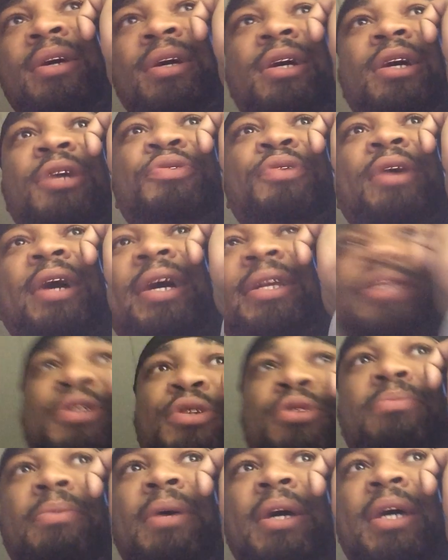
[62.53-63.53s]
Because you got
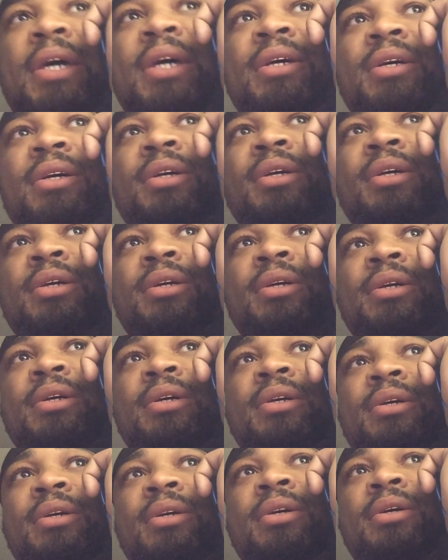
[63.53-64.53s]
you, man.
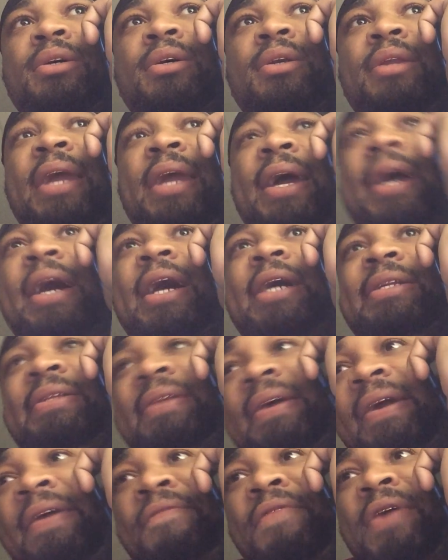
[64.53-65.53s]
They got
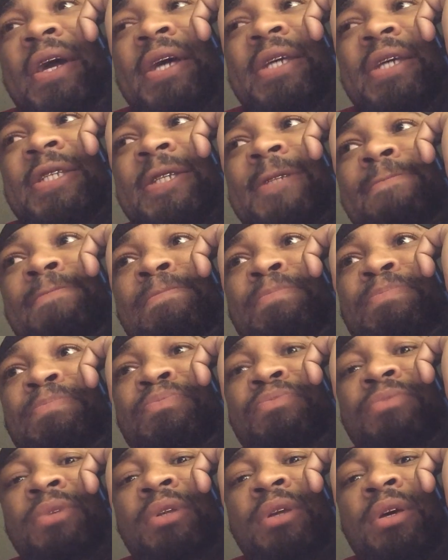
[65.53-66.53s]
defense,
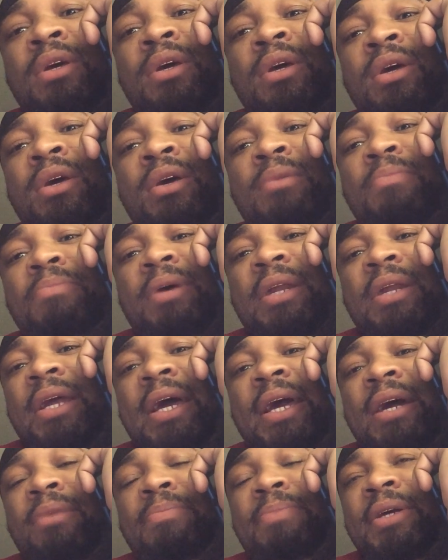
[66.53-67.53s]
but they
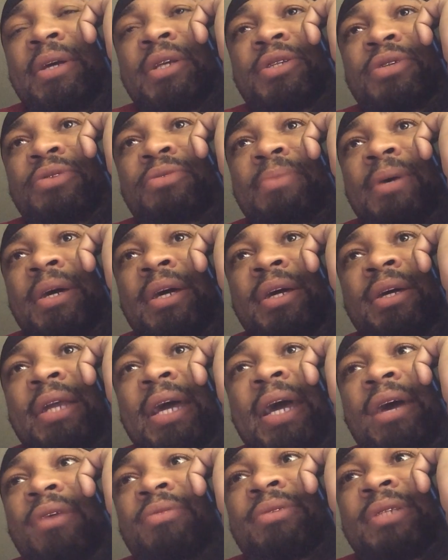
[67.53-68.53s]
ain't going to beat you, man.
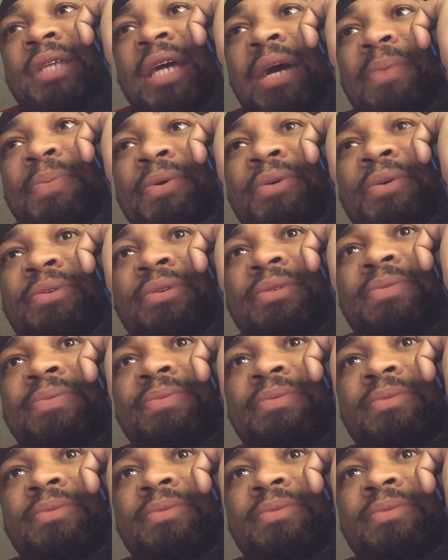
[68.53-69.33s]
They ain't going to stop you.